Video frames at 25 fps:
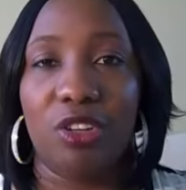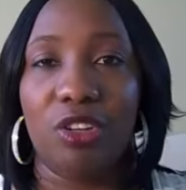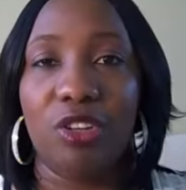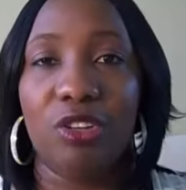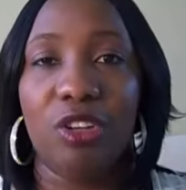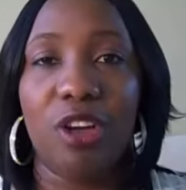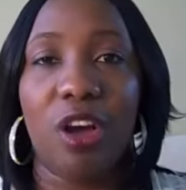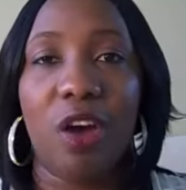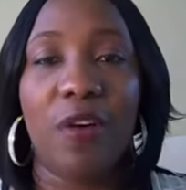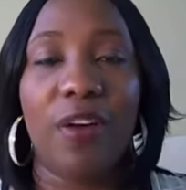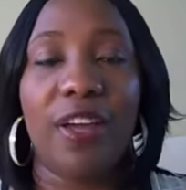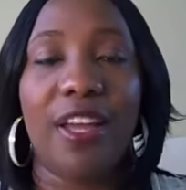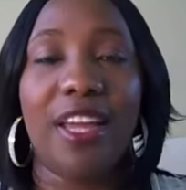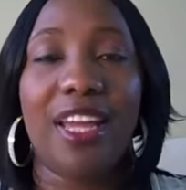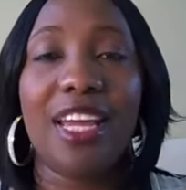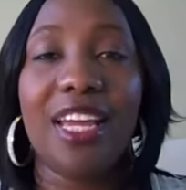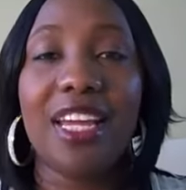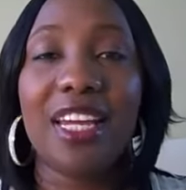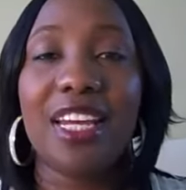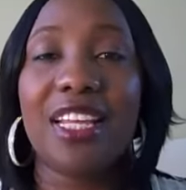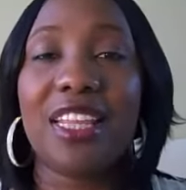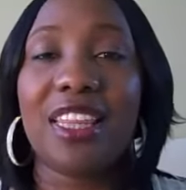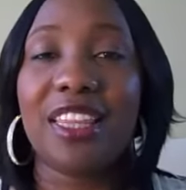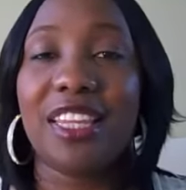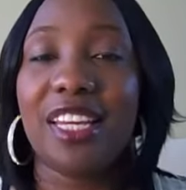You know,
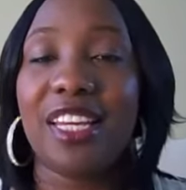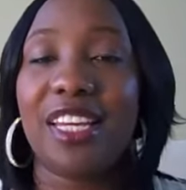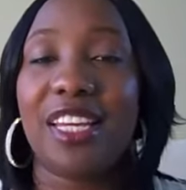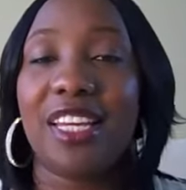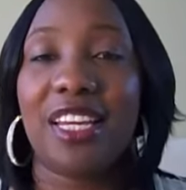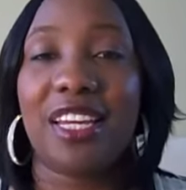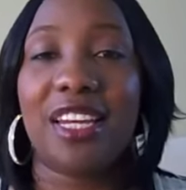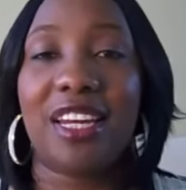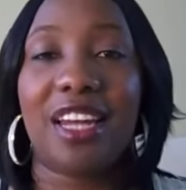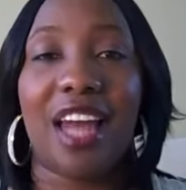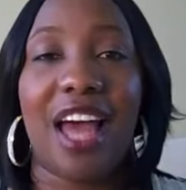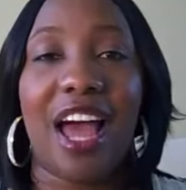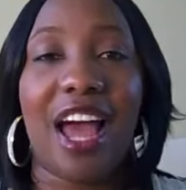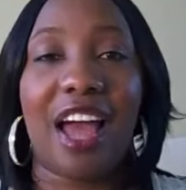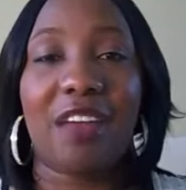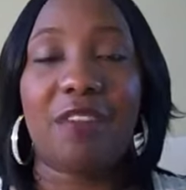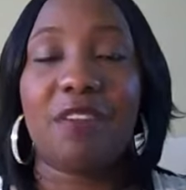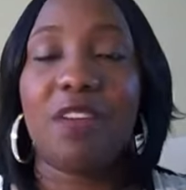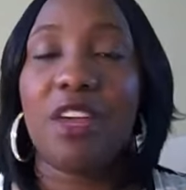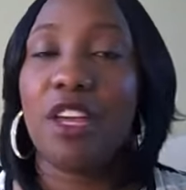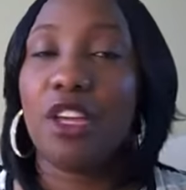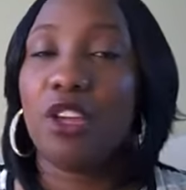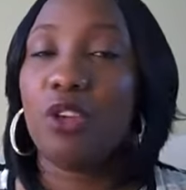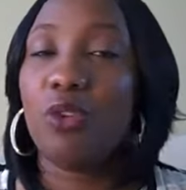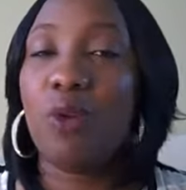anything in life,
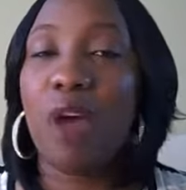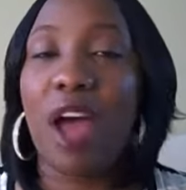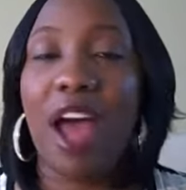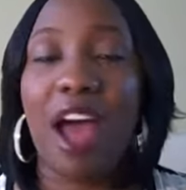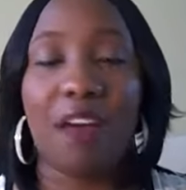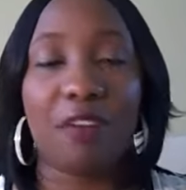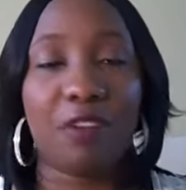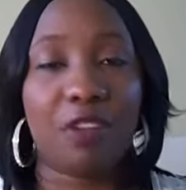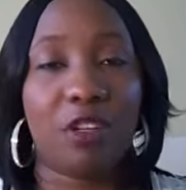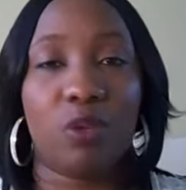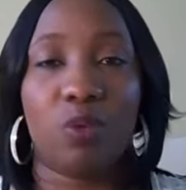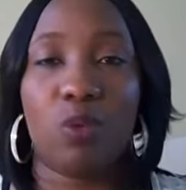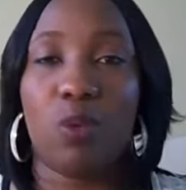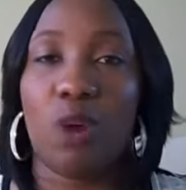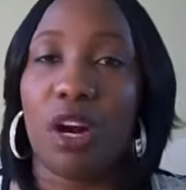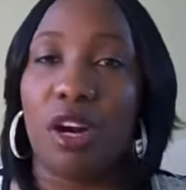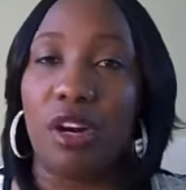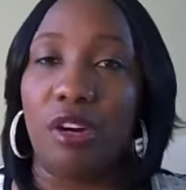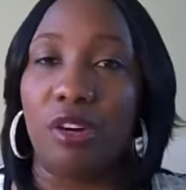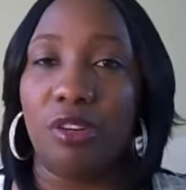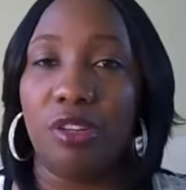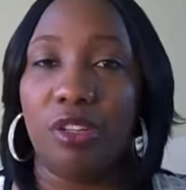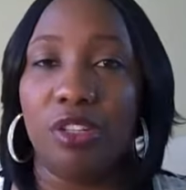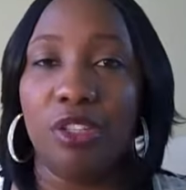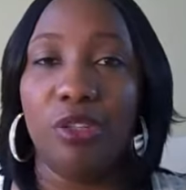you have to
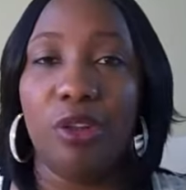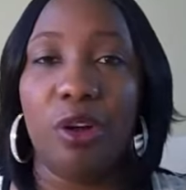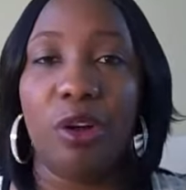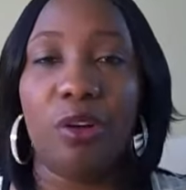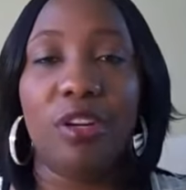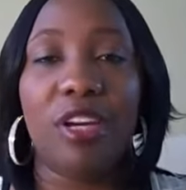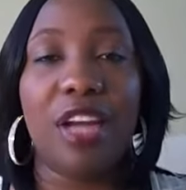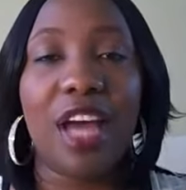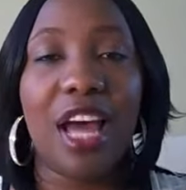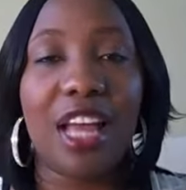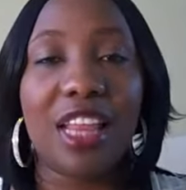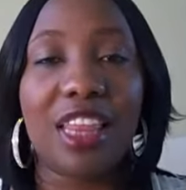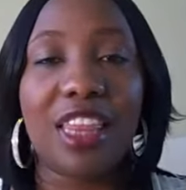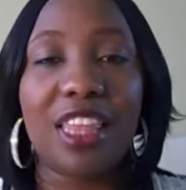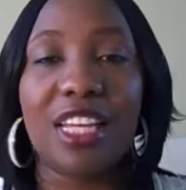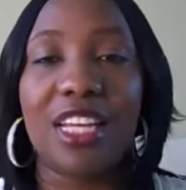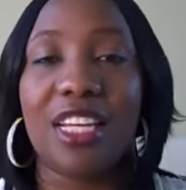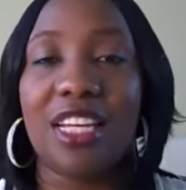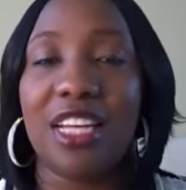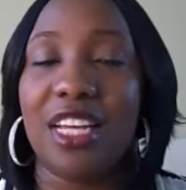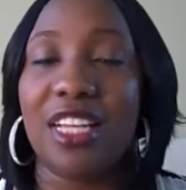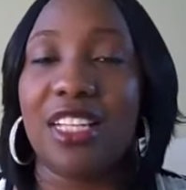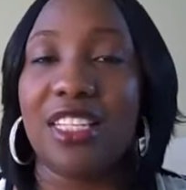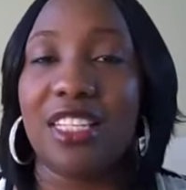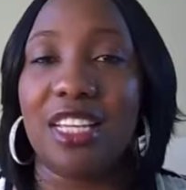work. You know,
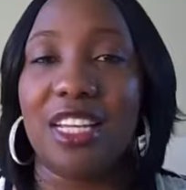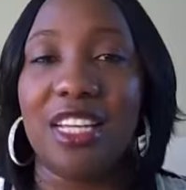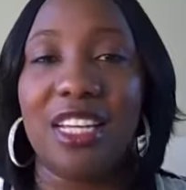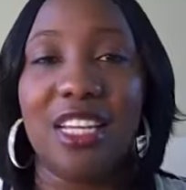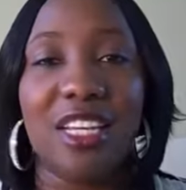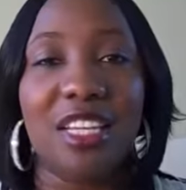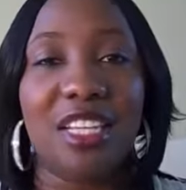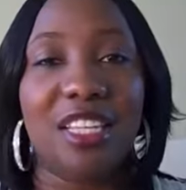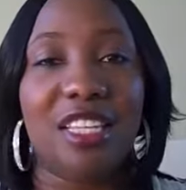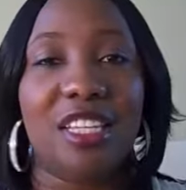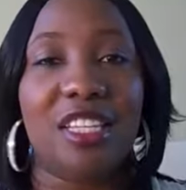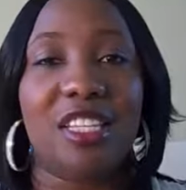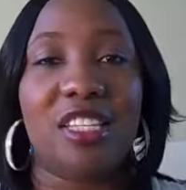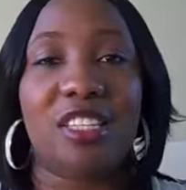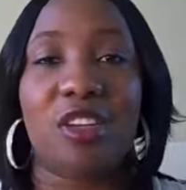nothing is easy.